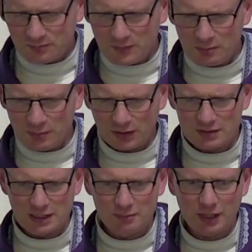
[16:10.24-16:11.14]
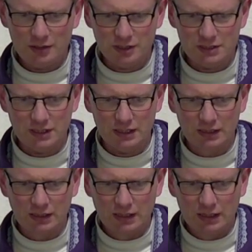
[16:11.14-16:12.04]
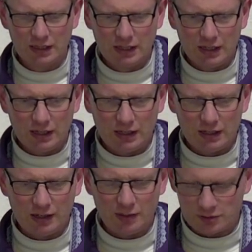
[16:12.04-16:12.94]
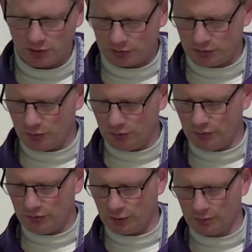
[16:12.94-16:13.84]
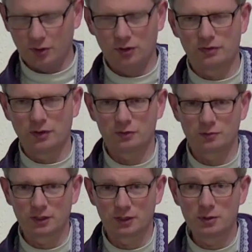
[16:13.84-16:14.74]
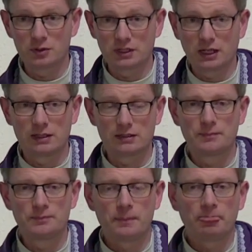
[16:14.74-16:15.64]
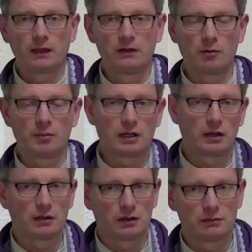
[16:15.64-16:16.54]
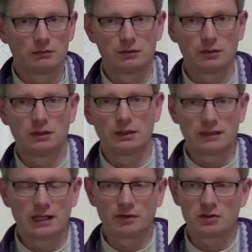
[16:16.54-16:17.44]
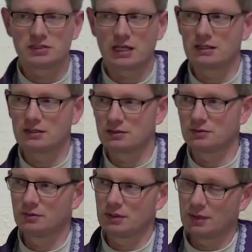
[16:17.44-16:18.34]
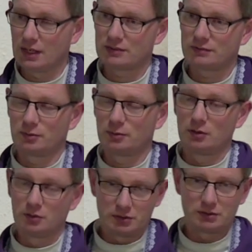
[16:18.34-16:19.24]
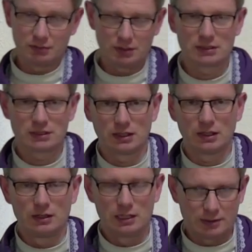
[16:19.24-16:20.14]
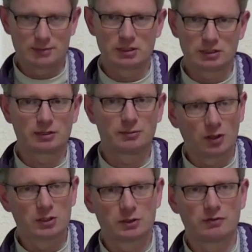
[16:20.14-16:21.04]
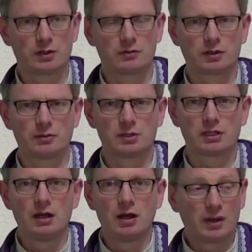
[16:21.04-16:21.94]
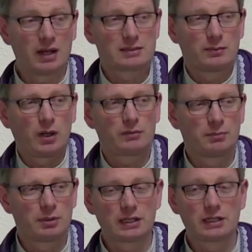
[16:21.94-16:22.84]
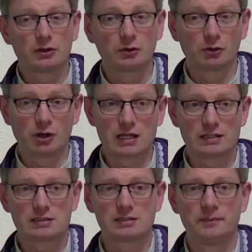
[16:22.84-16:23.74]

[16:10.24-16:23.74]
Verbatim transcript: back on St. Patrick's Day, uh, I was talking to Father Paul, the founder of my community, and normally on, on the, the, day of our saint, we, we ask Father Paul, who is, as I say, he's my spiritual director, but also the founder of our community, we ask him what particular grace